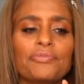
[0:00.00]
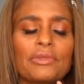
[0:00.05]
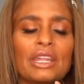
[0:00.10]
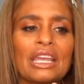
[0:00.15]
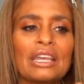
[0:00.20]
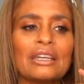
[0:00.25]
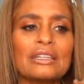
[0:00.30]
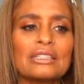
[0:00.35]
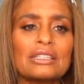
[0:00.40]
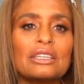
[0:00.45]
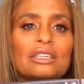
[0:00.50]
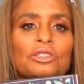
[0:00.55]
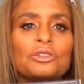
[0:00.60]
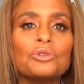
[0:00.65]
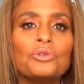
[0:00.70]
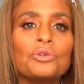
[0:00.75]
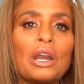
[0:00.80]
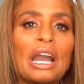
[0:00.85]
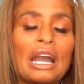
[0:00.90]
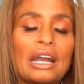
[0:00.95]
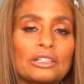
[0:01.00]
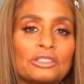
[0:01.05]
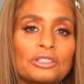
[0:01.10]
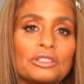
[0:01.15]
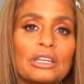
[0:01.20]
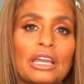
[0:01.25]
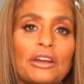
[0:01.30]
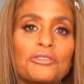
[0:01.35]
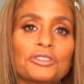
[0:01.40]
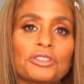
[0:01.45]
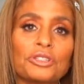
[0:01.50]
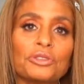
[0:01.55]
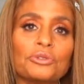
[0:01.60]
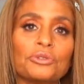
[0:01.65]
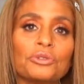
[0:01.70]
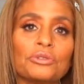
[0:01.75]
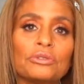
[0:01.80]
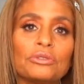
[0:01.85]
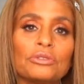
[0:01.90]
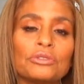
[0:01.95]
And you actually, after
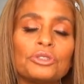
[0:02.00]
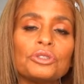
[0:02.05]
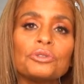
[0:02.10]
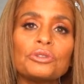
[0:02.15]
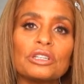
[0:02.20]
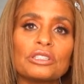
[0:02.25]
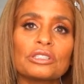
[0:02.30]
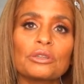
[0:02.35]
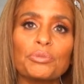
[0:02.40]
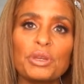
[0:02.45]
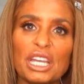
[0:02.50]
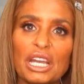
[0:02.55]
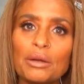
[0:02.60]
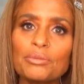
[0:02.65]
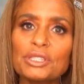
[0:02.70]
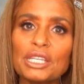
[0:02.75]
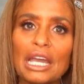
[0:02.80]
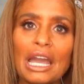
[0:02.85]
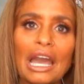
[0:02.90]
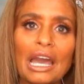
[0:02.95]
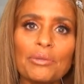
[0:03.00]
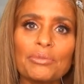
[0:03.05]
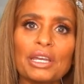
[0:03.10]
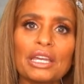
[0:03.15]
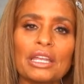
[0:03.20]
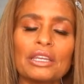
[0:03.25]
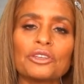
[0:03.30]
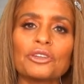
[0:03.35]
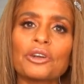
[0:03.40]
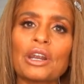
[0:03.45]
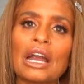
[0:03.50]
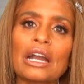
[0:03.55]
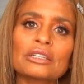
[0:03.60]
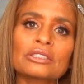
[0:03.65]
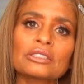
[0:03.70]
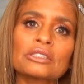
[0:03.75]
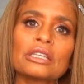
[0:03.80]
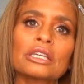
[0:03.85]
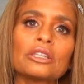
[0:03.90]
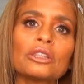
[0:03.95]
you do this, it becomes a habit, and you're
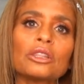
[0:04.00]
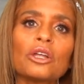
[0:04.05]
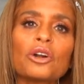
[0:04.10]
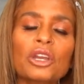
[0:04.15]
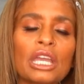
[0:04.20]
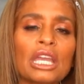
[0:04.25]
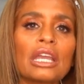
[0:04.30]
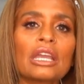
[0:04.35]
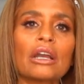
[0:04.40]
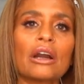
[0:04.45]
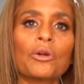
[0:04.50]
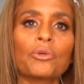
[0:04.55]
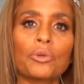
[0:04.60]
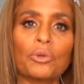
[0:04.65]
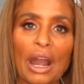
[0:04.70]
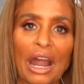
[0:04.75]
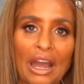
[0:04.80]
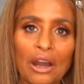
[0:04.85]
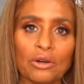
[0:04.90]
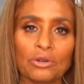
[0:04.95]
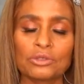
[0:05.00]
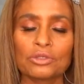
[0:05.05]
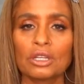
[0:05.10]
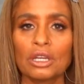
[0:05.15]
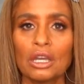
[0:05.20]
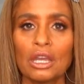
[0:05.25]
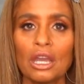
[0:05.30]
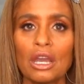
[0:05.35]
actually looking around